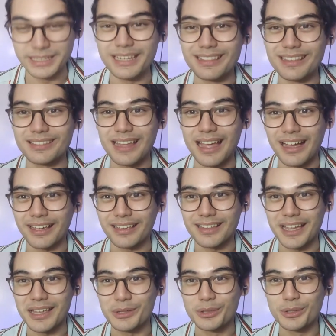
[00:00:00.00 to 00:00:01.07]
Inatake
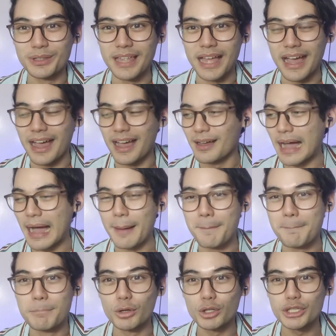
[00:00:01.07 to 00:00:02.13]
tayo dun, ha?
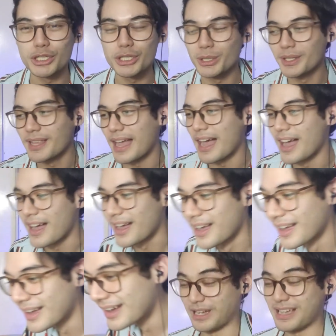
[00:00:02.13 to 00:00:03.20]
Ambush yun, ha?
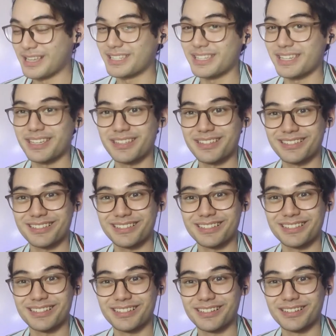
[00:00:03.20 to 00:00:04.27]
As in,
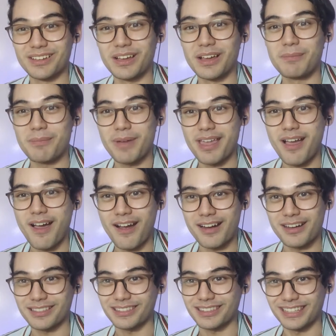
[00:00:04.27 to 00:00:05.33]
my
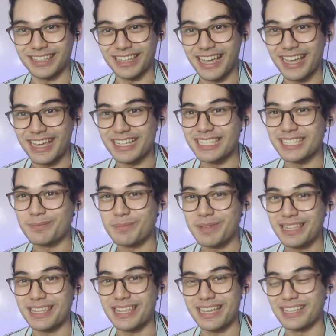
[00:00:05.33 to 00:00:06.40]
heart is
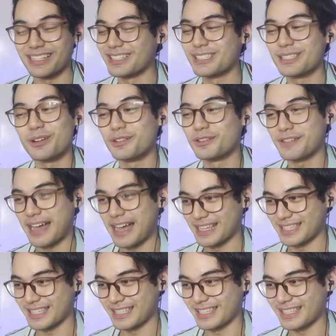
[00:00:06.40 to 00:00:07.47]
beating so
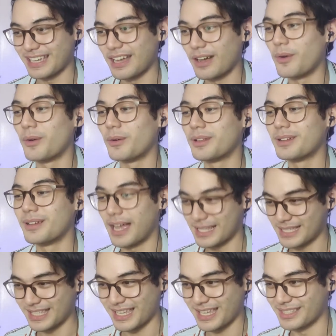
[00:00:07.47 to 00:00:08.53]
fast.
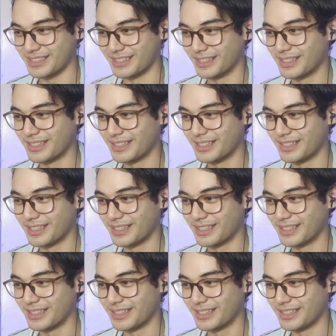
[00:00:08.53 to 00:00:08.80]
As in.